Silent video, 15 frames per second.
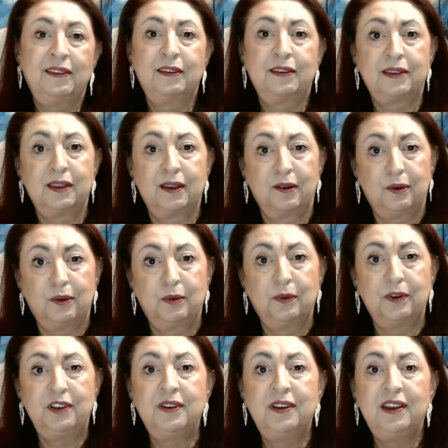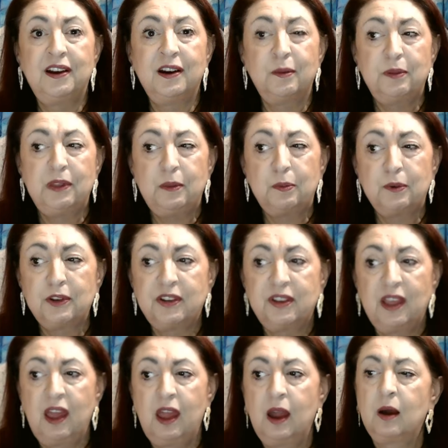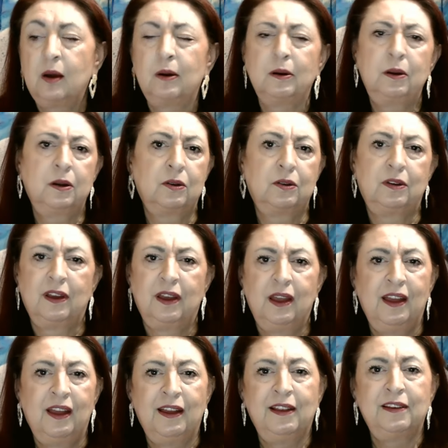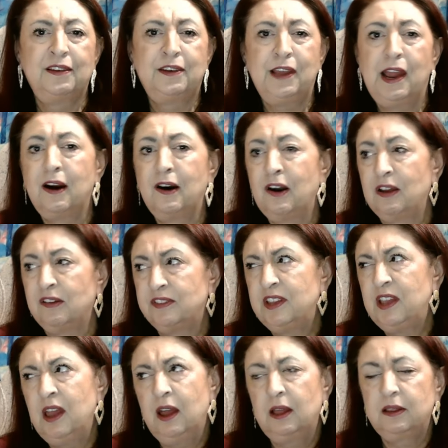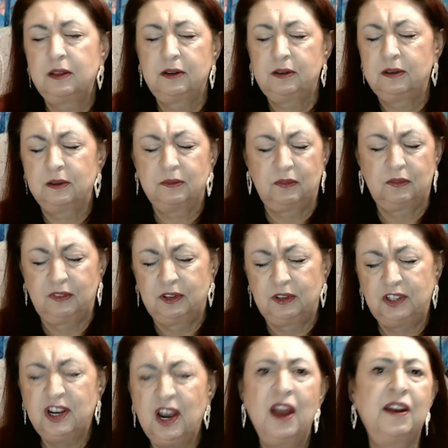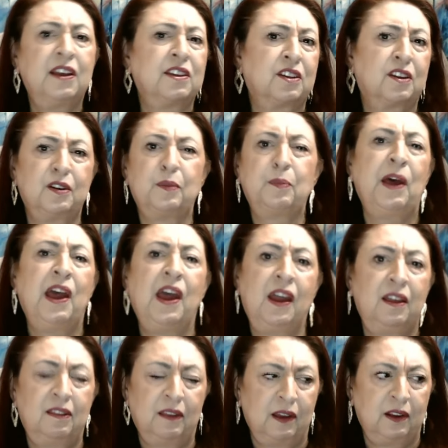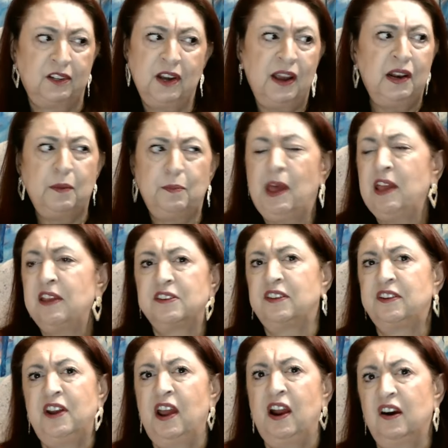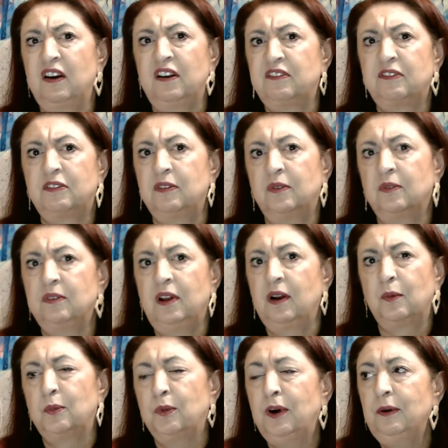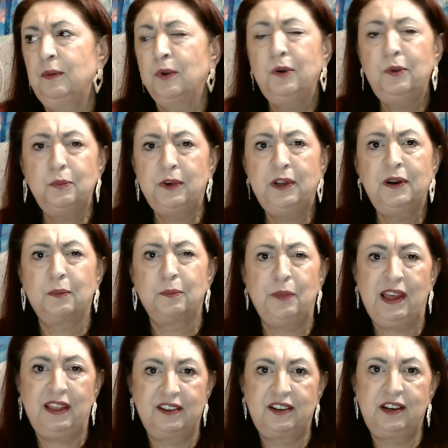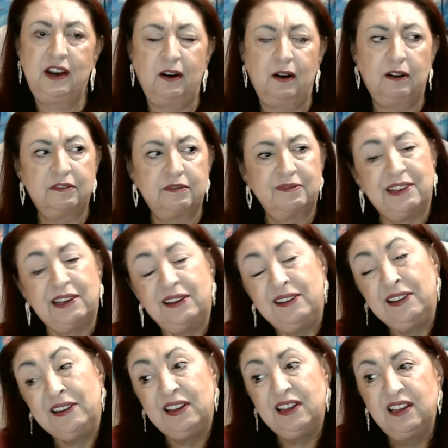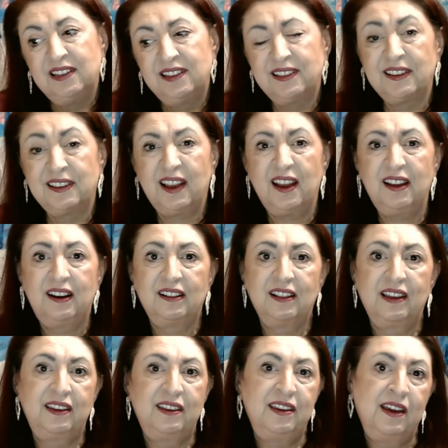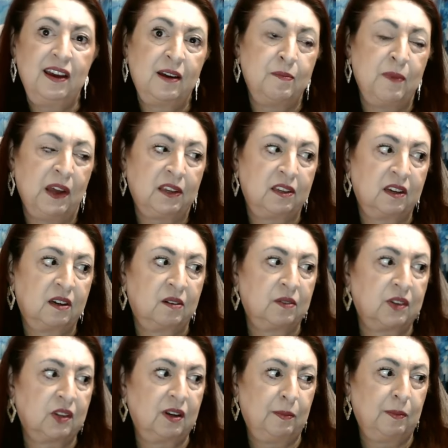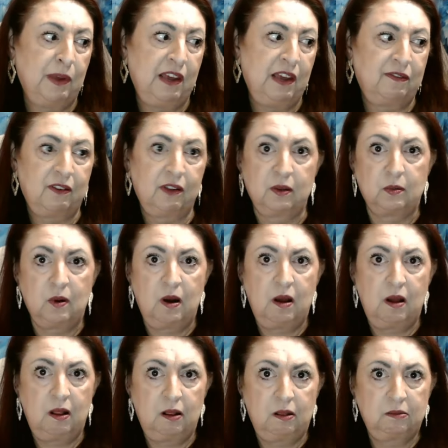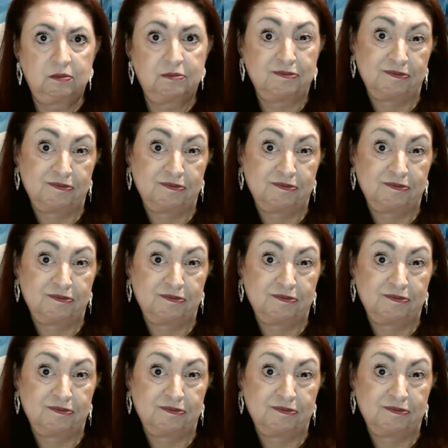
So when you hear people say, oh, and tariffs, yeah, then China's going to pay. China pays the tariff. You know, we don't pay the tariff. Kind of like, yeah, Mexico is going to pay for the wall.